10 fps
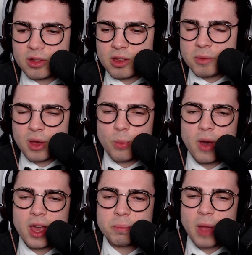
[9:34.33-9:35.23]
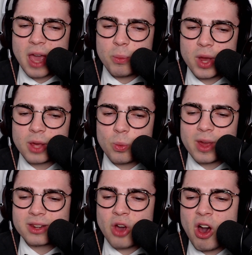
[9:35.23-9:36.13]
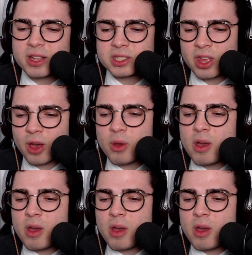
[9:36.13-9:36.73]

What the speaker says: But what cost, though?